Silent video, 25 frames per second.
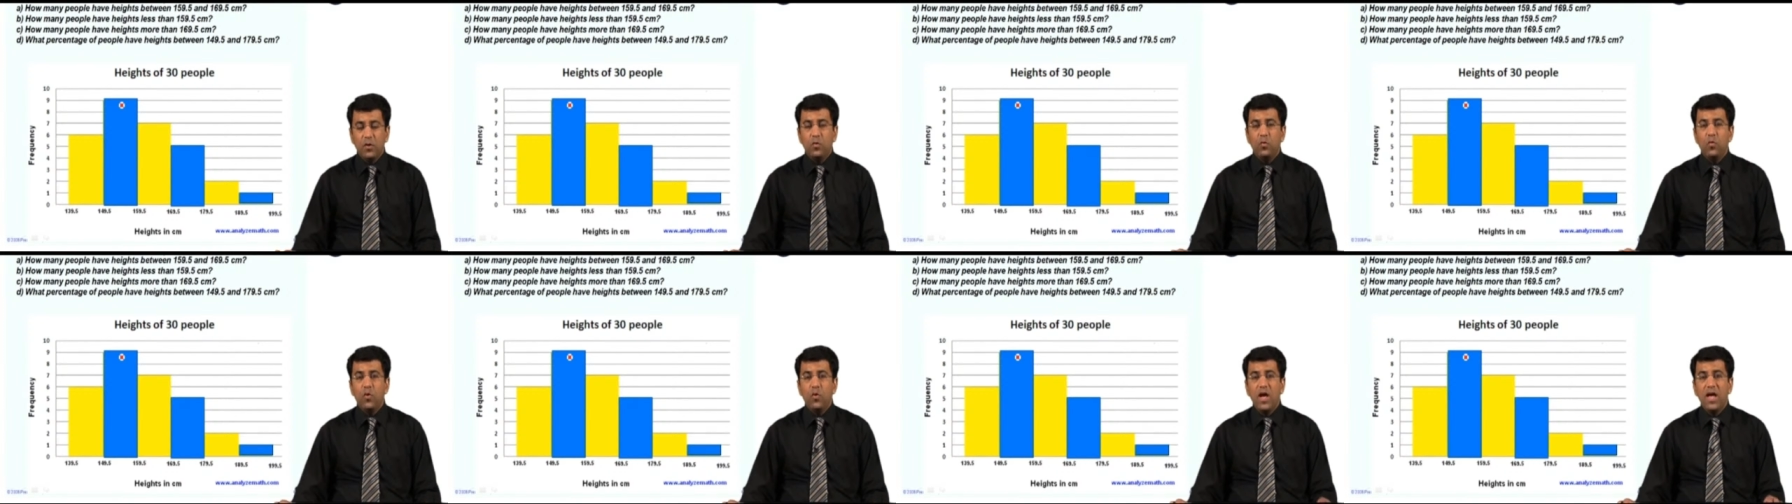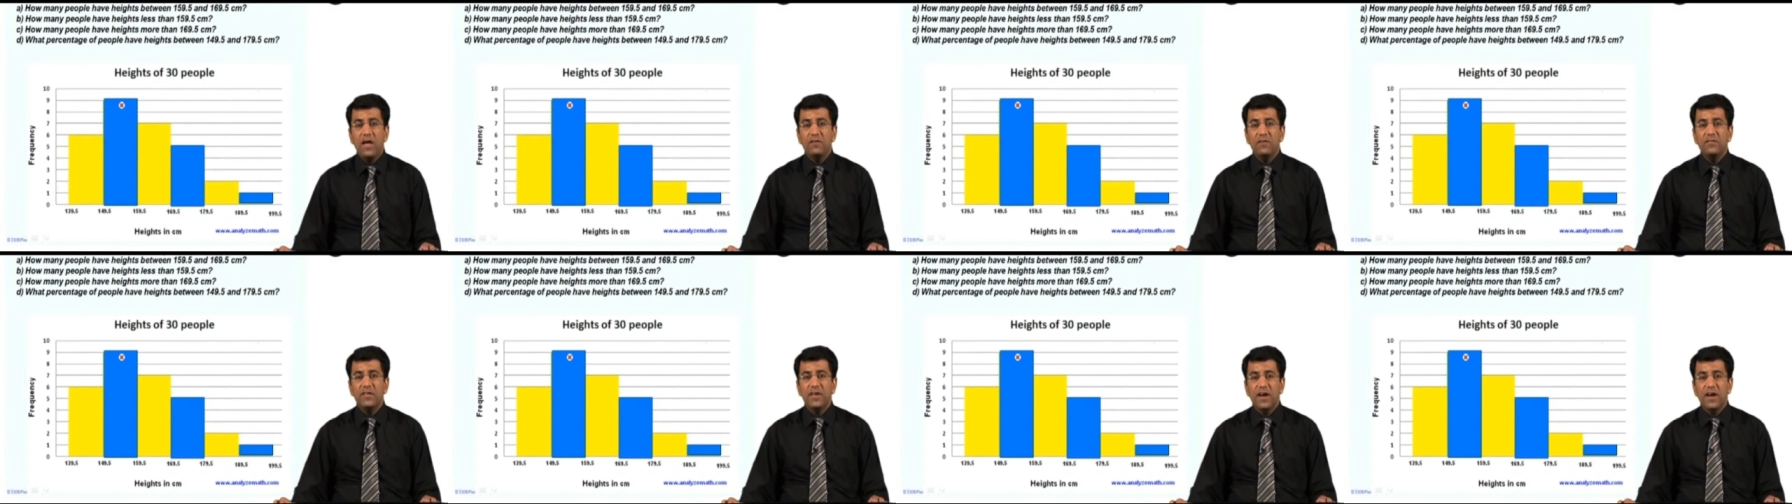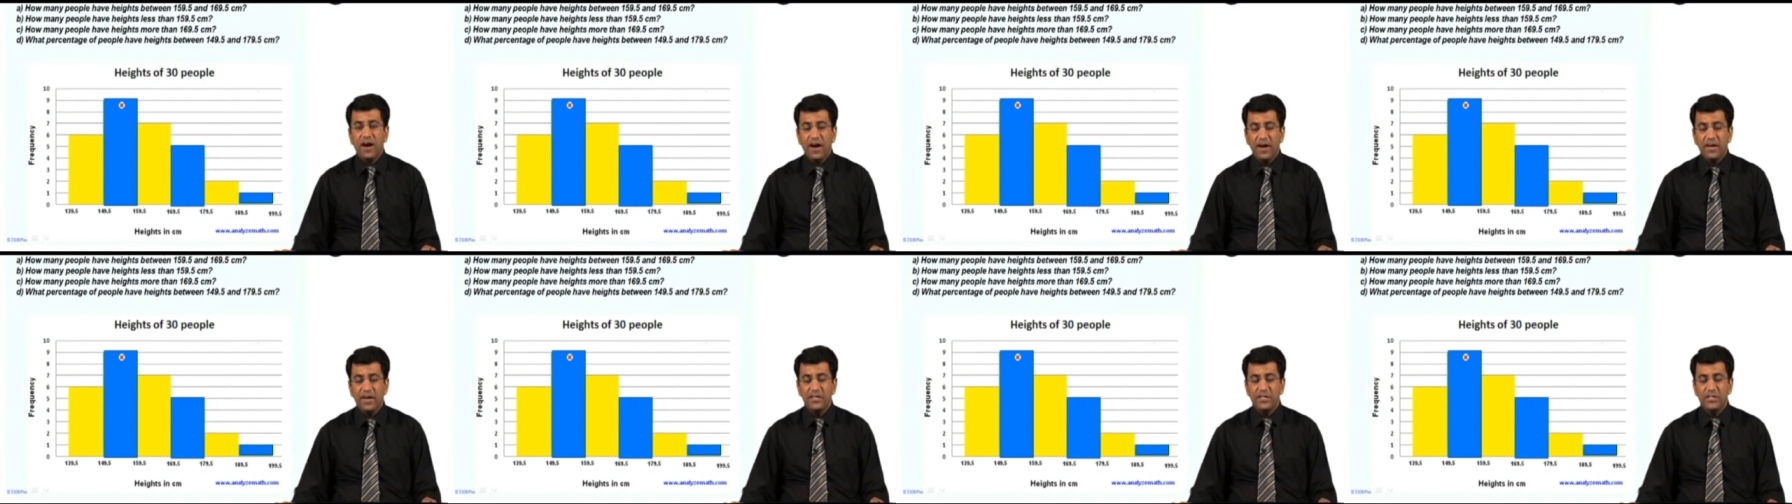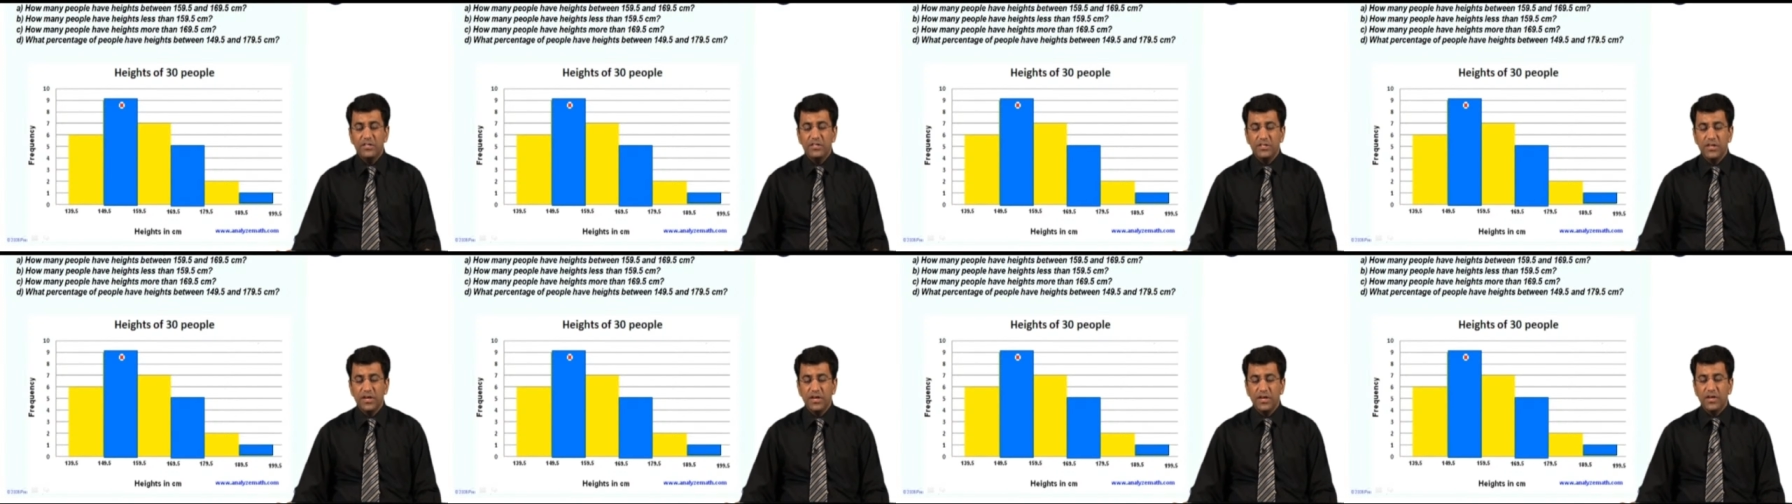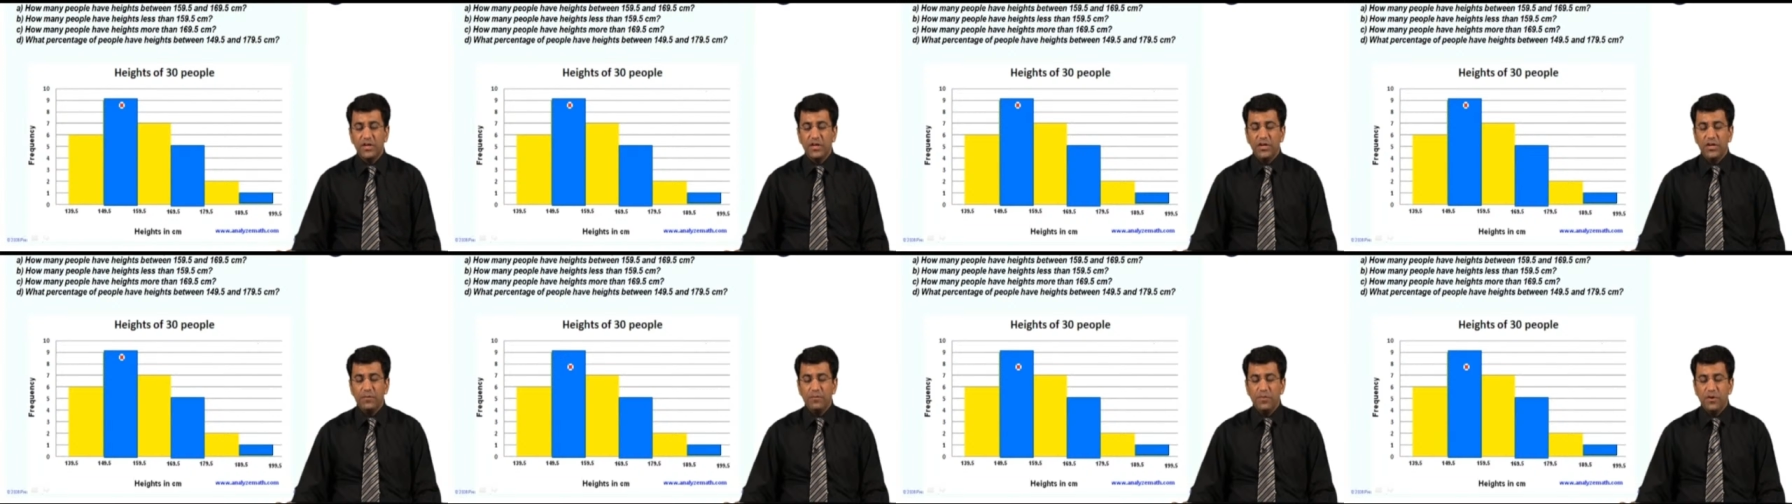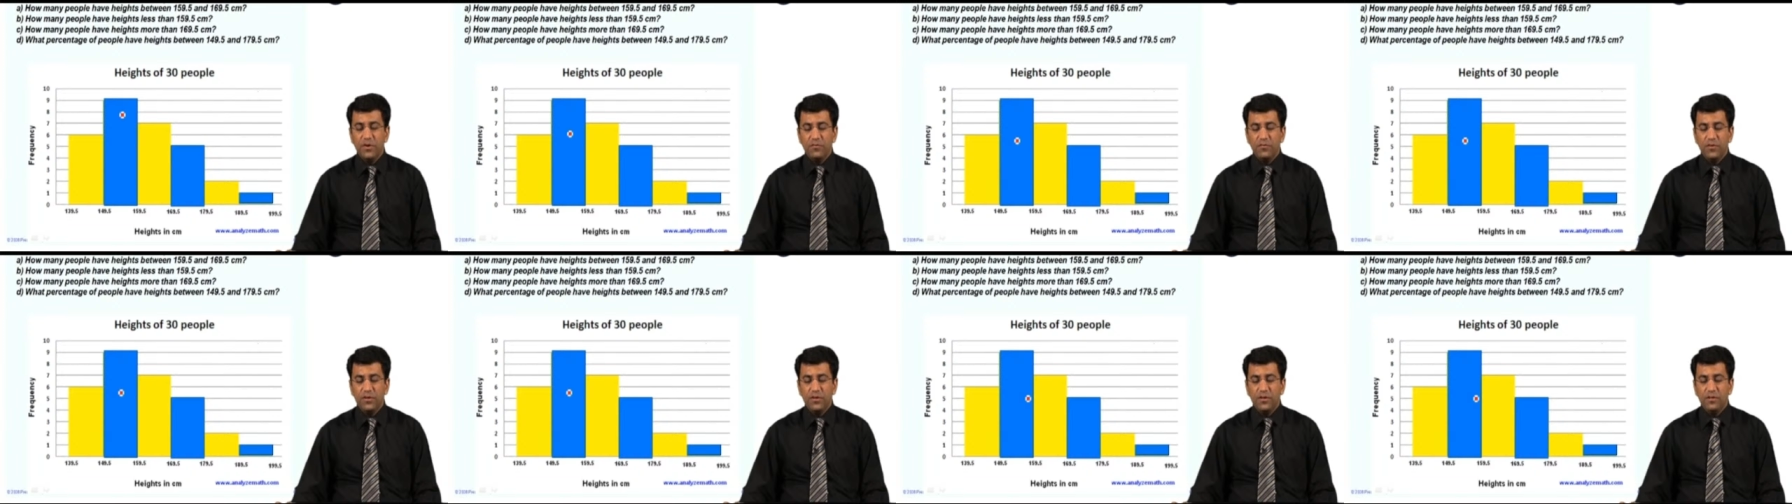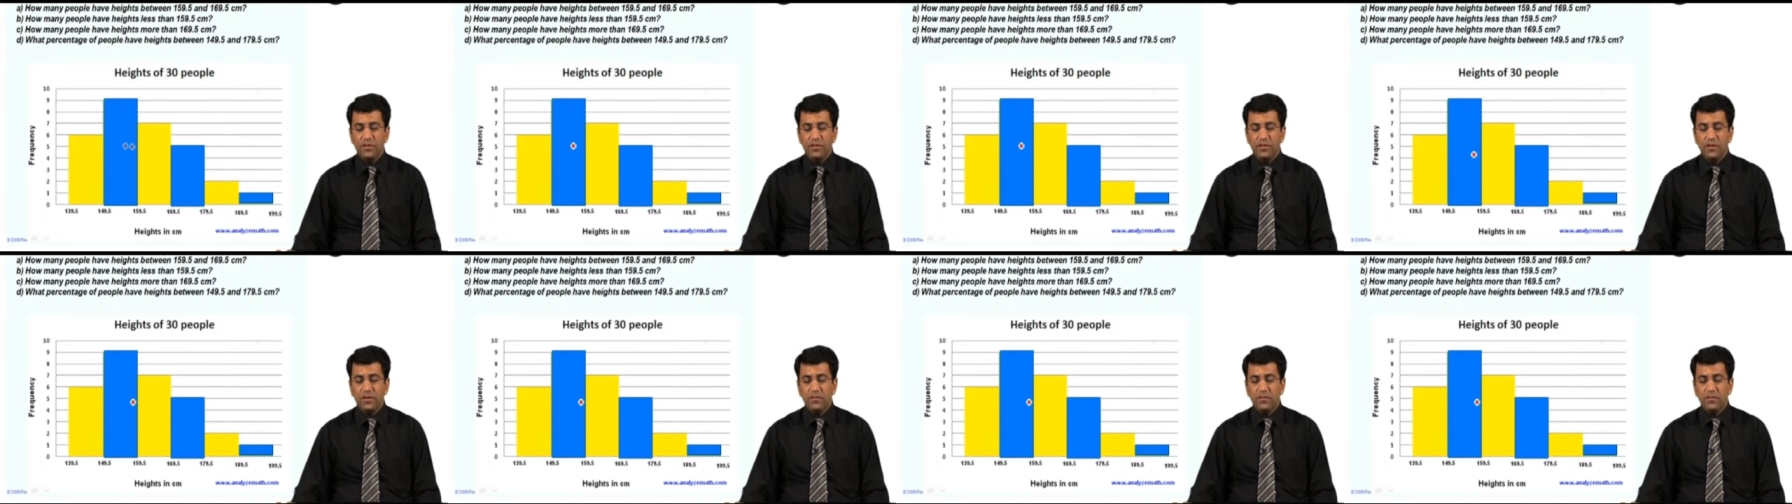who have the heights in between